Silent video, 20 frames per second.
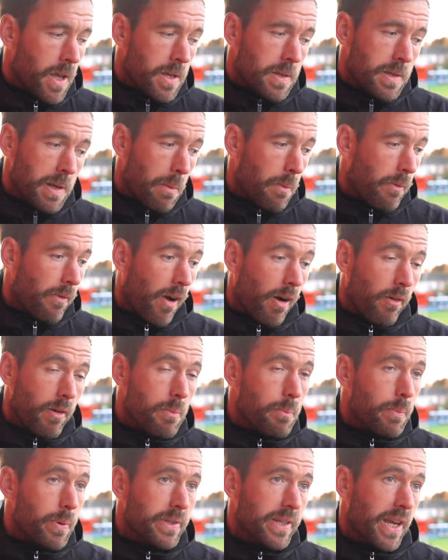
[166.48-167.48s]
some of our
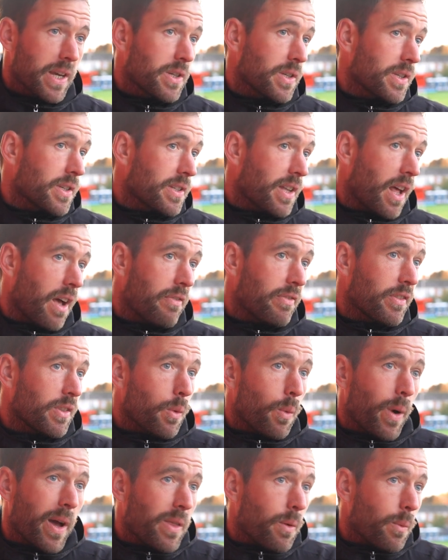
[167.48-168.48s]
in-possession stuff and
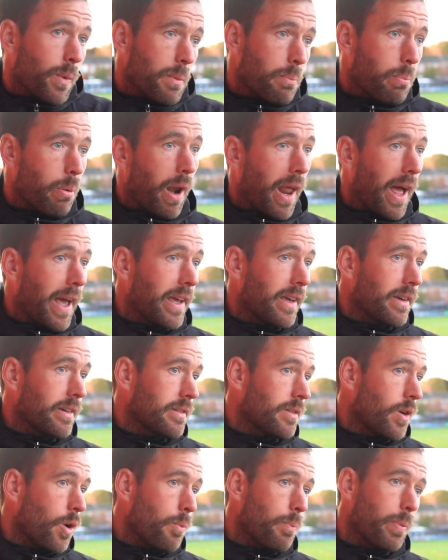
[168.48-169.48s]
the way that we play,
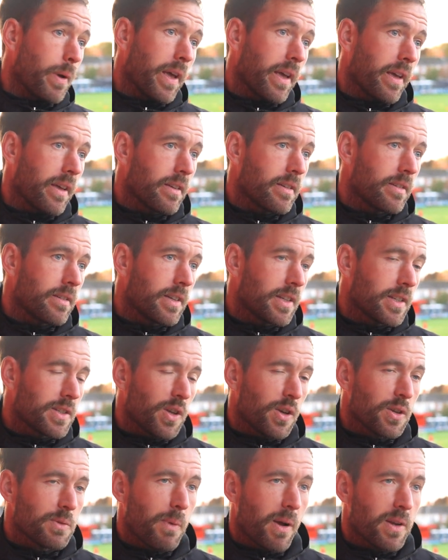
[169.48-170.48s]
albeit it's
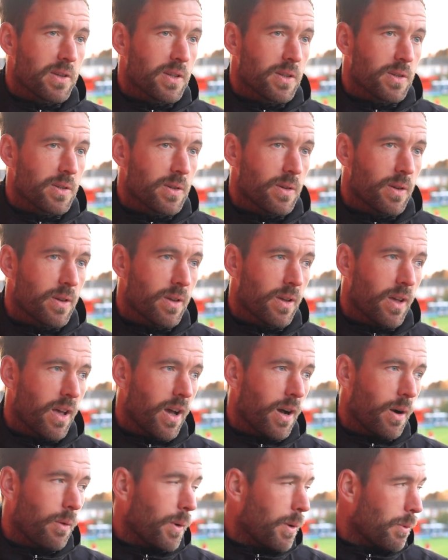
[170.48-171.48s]
not as much as
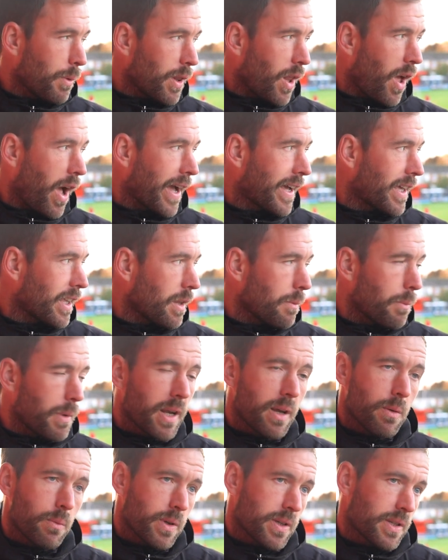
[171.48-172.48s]
we would like at the
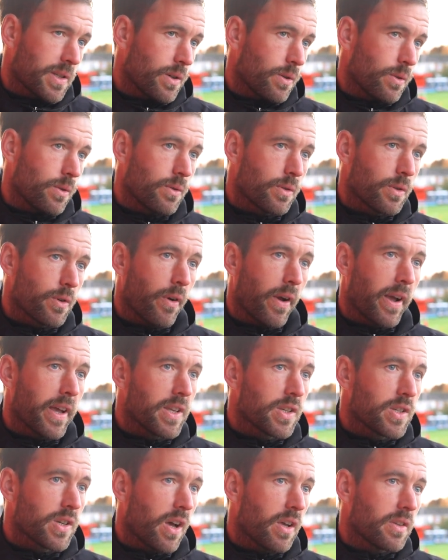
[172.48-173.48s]
minute, but still
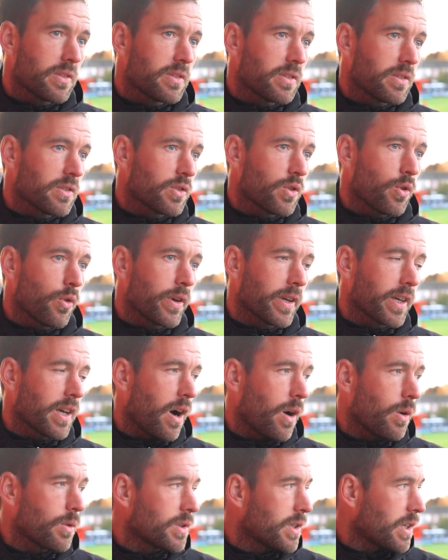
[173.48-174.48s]
creating chances and scoring
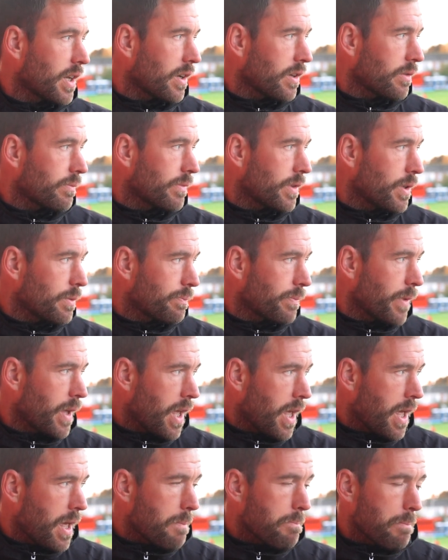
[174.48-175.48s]
goals, you
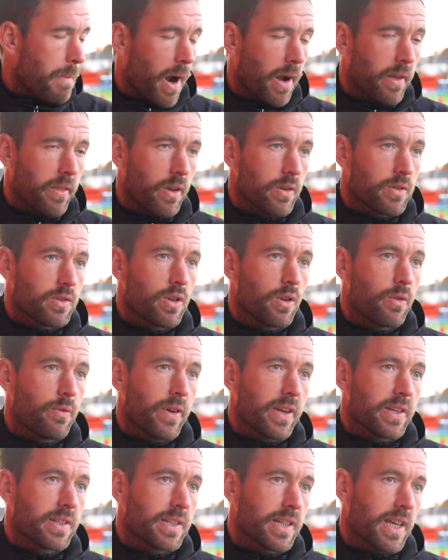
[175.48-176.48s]
marry those two
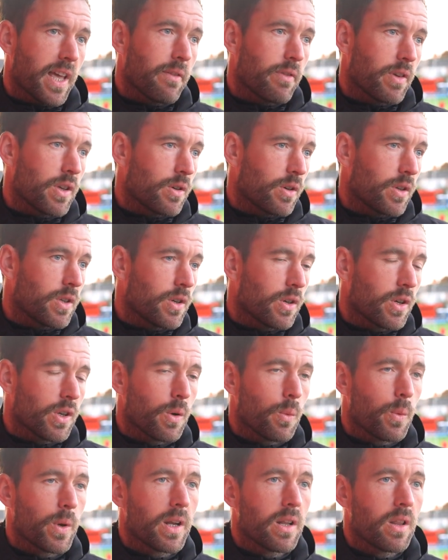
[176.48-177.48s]
things together, you're going
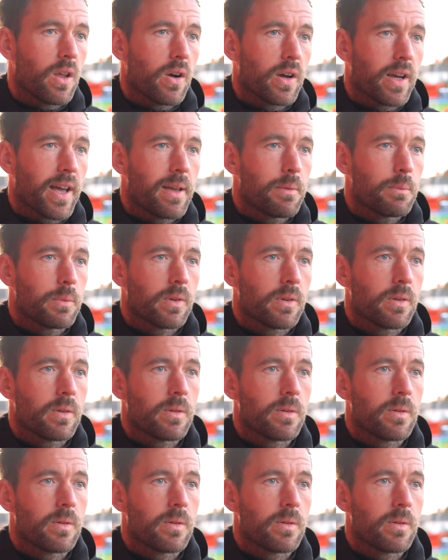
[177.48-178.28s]
to win a lot of games.